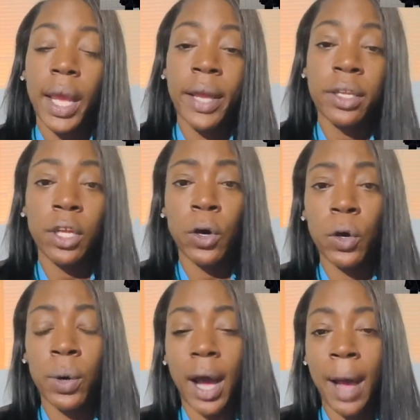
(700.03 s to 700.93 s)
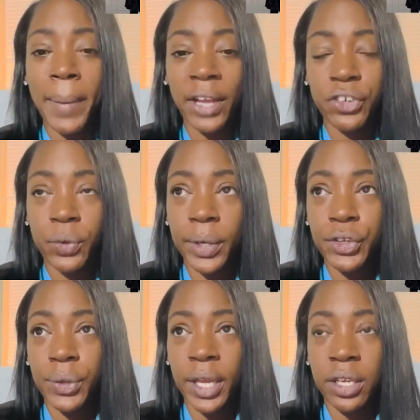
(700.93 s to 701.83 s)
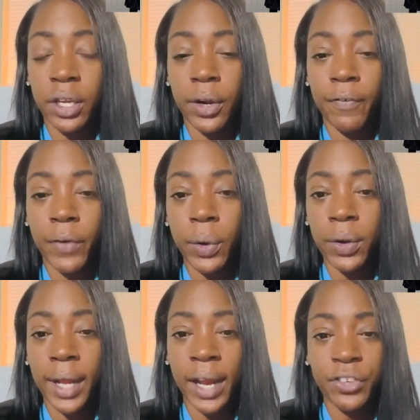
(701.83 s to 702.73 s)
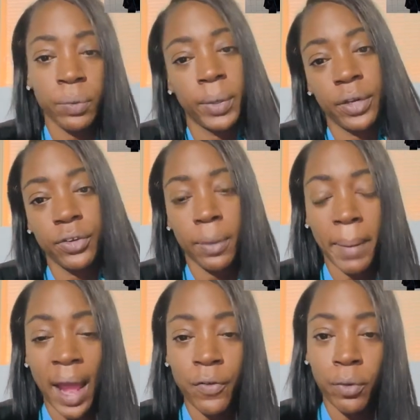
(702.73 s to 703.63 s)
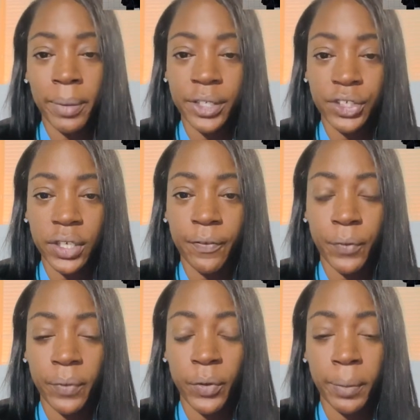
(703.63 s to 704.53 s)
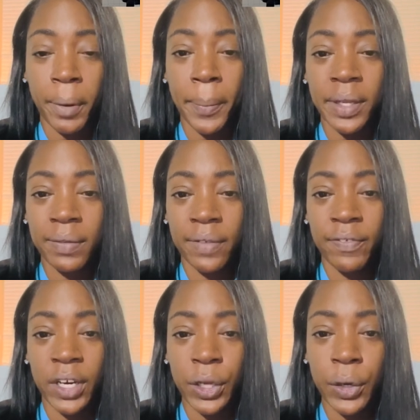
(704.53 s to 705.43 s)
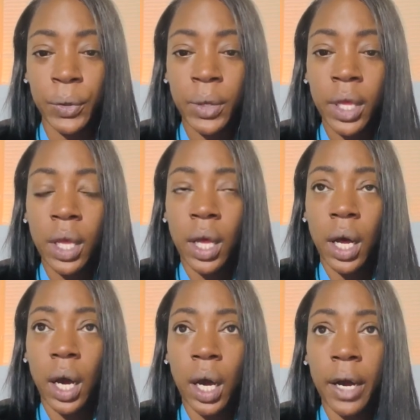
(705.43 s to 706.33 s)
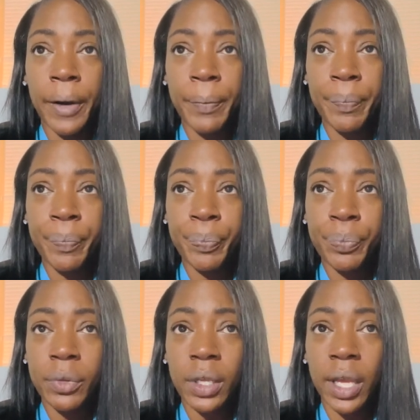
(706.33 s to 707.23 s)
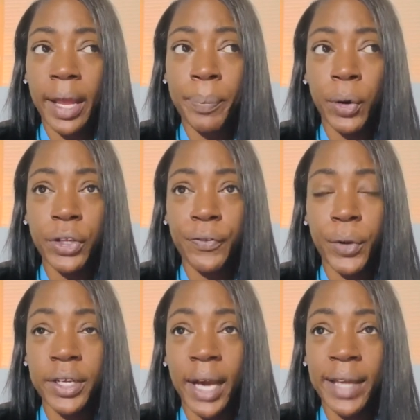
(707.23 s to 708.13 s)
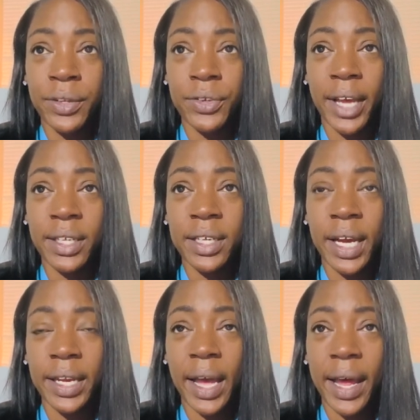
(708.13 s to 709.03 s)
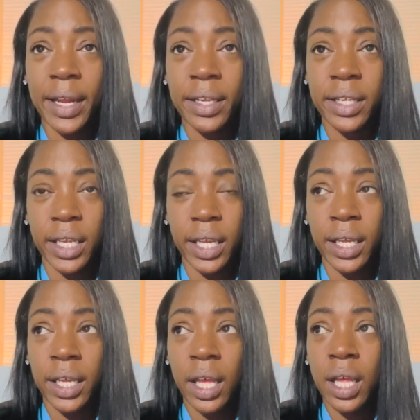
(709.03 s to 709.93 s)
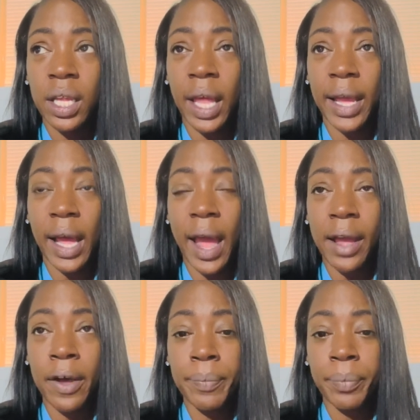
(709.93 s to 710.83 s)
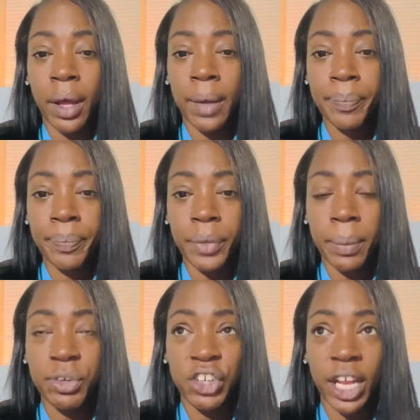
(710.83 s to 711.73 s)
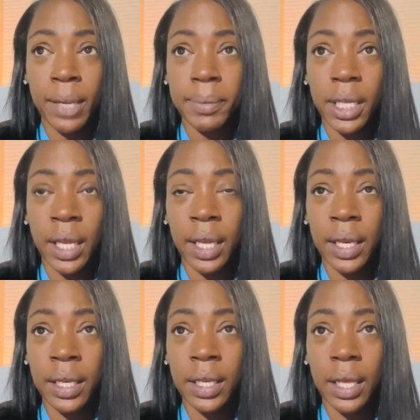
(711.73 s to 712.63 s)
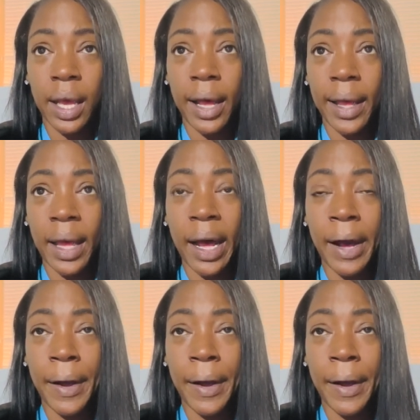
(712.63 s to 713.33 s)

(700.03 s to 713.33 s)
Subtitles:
And so I'm actually going to insert a photo that I just went into the bathroom and took for the purpose of this video, and post it for you guys, so you guys can kind of see like how I'm shaped and